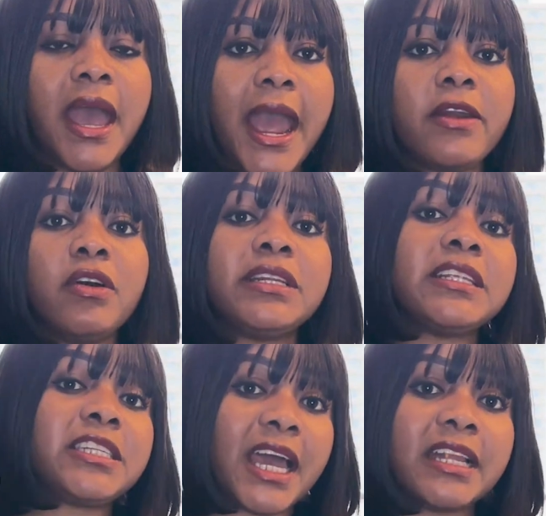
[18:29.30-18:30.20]
I know
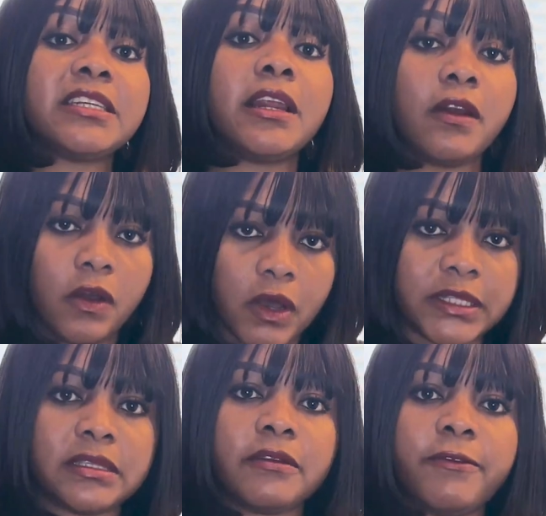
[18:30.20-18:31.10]
they charge a
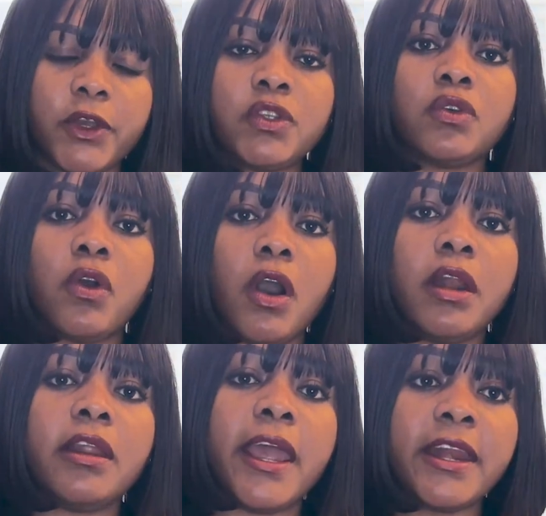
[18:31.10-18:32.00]
lot. For you to
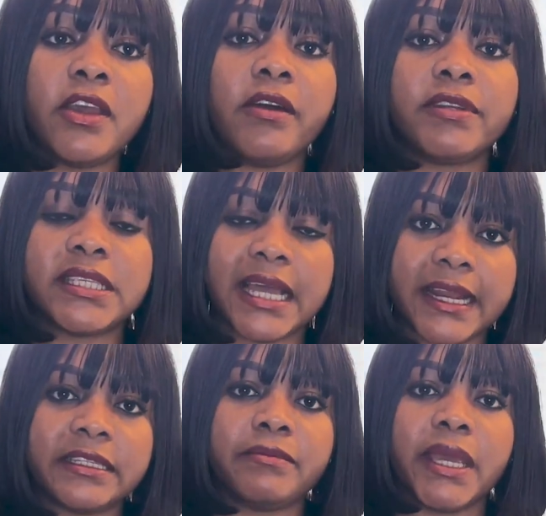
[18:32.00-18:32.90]
call any of these
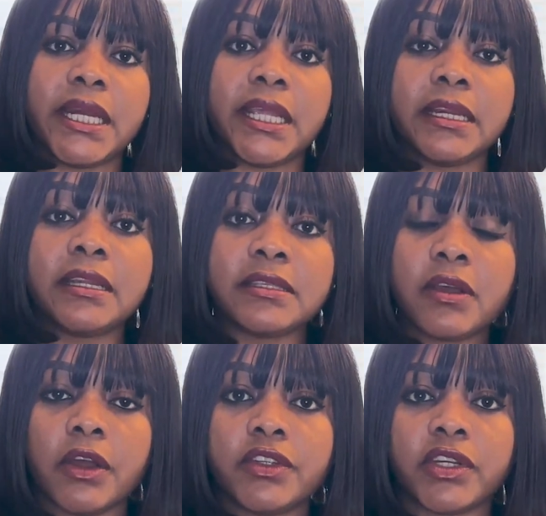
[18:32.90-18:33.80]
handymen in this
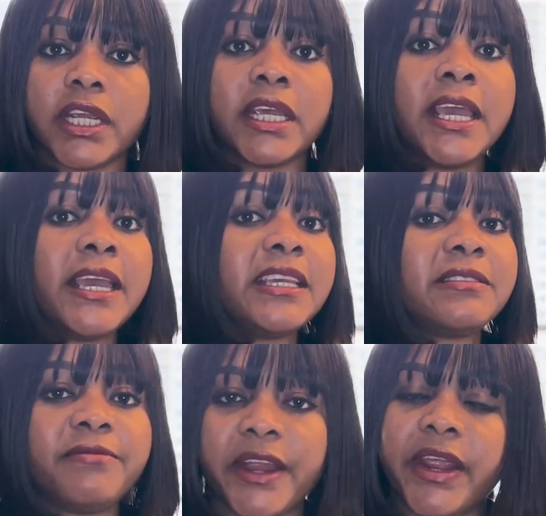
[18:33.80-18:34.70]
country
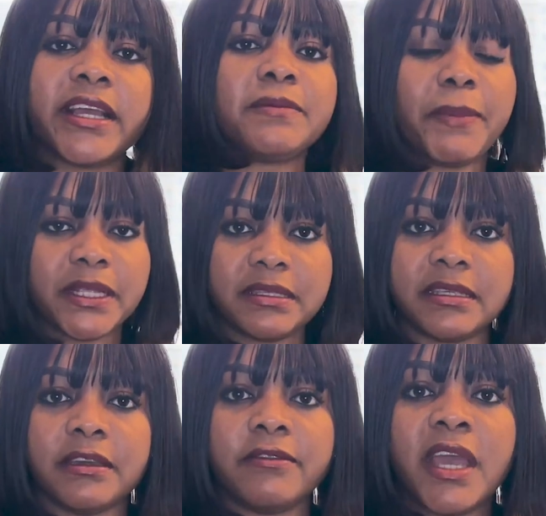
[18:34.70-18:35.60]
is very
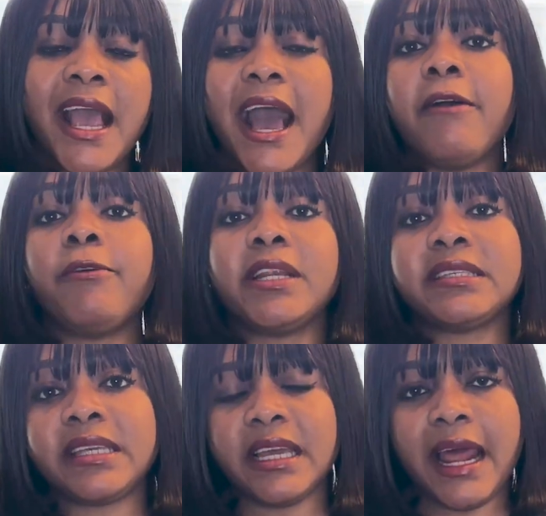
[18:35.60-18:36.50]
expensive. And for the
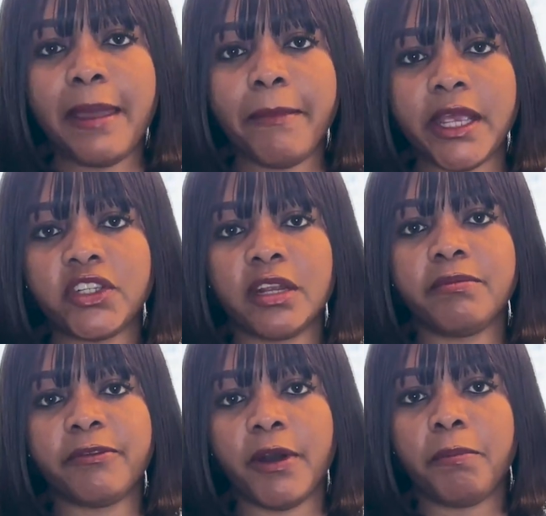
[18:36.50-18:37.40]
skill I
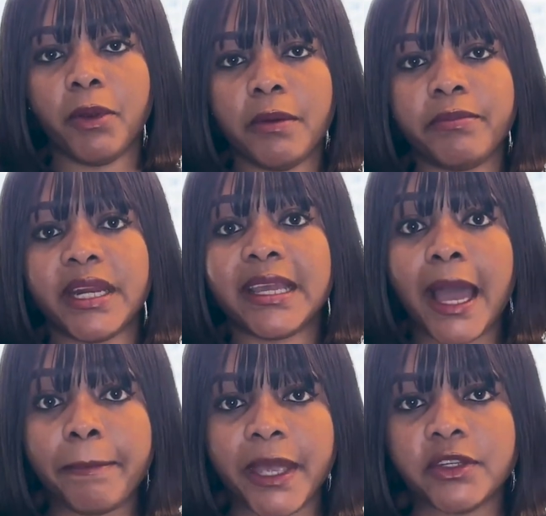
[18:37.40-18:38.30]
mentioned before, plumbing,
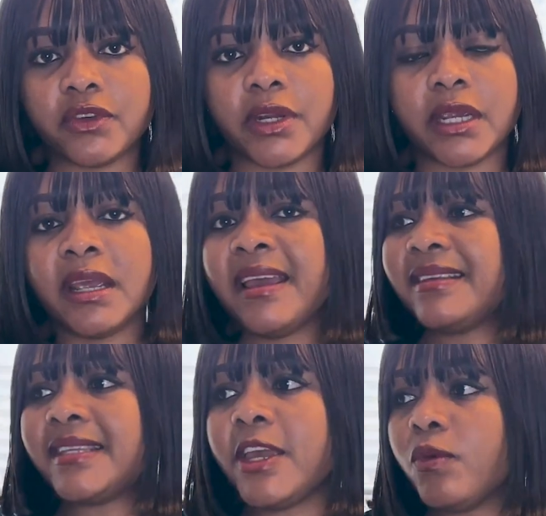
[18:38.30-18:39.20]
carpentry,
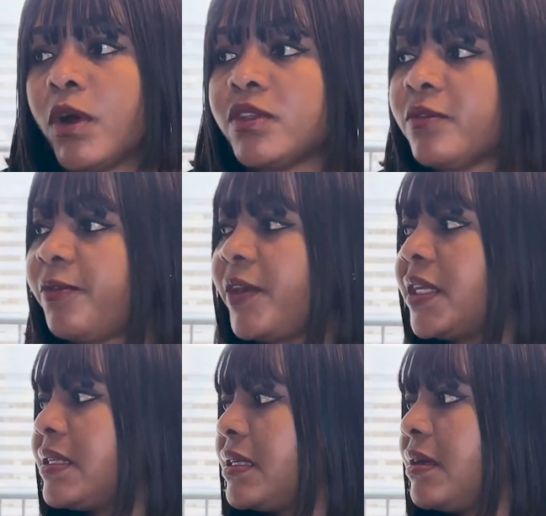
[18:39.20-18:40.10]
say you want to
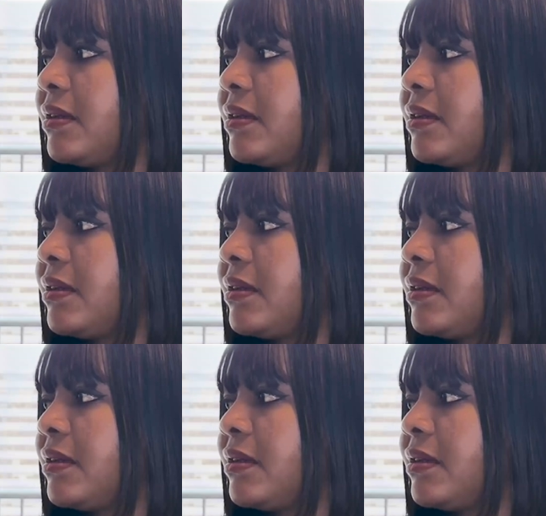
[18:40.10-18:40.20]
fix